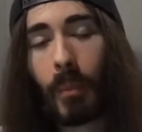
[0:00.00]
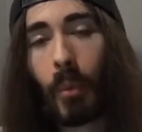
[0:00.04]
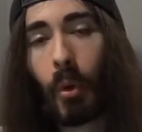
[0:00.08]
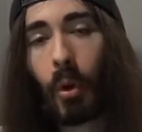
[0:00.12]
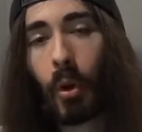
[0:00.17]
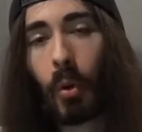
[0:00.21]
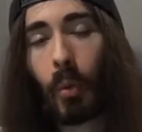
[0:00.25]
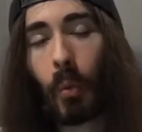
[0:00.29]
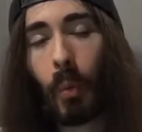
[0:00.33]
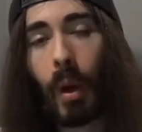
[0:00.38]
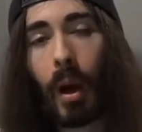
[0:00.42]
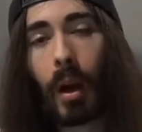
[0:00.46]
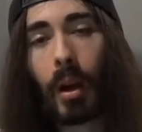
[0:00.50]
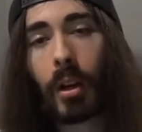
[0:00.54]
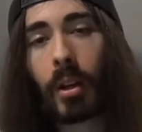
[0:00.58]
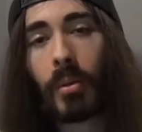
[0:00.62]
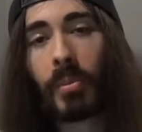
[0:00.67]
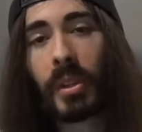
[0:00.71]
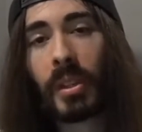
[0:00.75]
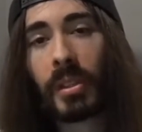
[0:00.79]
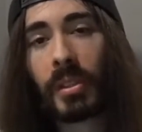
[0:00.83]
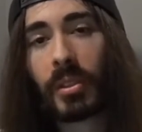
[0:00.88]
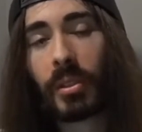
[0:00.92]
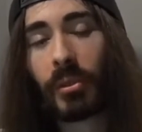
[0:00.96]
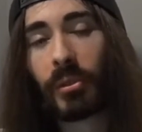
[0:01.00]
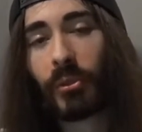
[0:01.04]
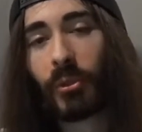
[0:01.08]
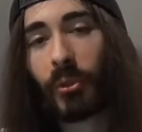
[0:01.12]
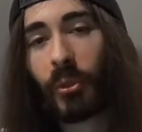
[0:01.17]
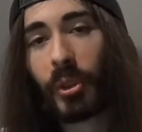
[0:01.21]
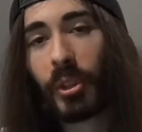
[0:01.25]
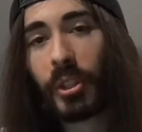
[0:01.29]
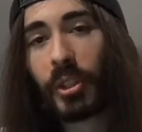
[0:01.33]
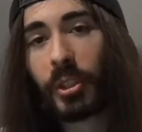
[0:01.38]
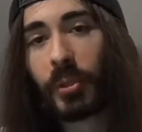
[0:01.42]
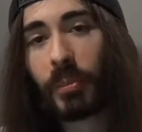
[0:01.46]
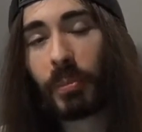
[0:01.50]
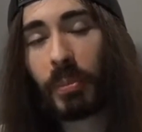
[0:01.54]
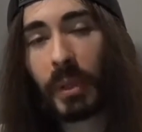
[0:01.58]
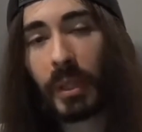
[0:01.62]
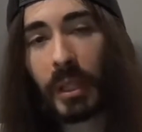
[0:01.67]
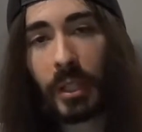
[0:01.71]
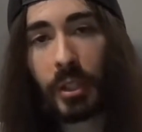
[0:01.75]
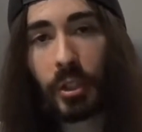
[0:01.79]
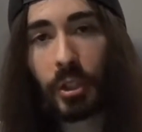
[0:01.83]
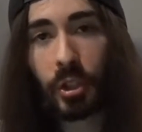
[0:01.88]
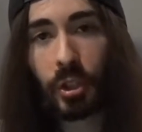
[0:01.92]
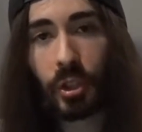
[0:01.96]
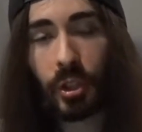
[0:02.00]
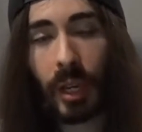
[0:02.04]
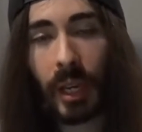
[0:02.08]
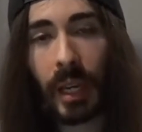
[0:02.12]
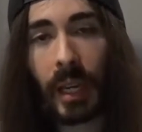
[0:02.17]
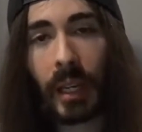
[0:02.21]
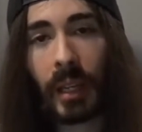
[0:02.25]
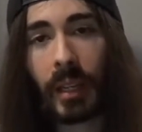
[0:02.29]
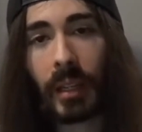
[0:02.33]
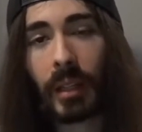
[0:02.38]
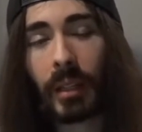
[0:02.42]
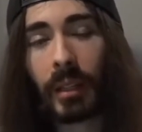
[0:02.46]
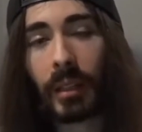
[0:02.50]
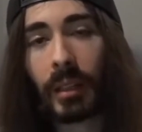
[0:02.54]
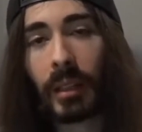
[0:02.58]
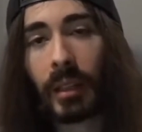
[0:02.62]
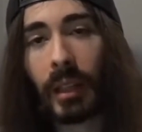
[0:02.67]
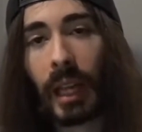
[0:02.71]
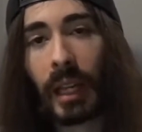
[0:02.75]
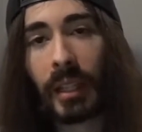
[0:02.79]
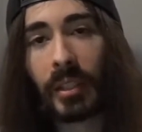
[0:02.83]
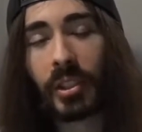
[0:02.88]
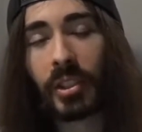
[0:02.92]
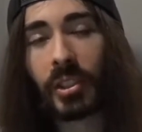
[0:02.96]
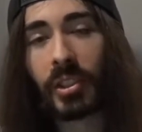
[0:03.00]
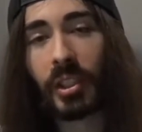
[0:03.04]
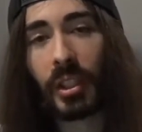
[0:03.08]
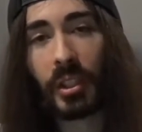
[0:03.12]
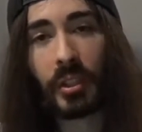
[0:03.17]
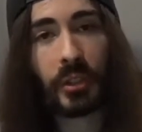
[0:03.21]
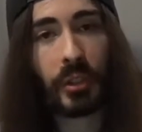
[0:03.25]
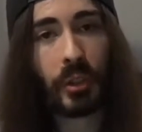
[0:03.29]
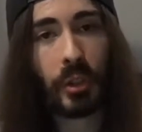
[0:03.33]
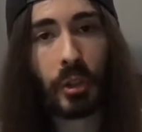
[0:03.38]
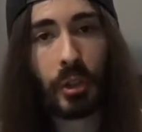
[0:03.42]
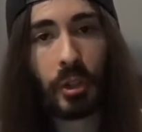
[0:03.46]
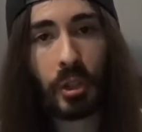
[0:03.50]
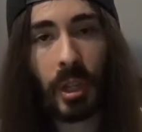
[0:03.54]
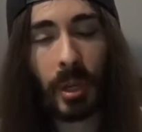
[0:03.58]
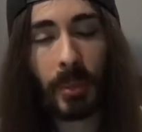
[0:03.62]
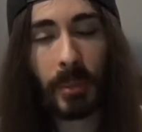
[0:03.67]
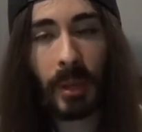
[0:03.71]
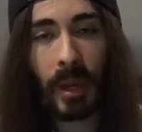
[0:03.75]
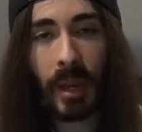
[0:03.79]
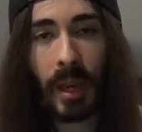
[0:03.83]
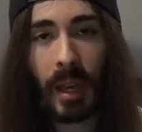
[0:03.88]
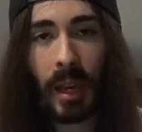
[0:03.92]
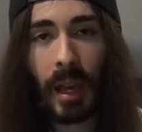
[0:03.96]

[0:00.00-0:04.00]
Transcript: more welcoming to free speech and less censorship.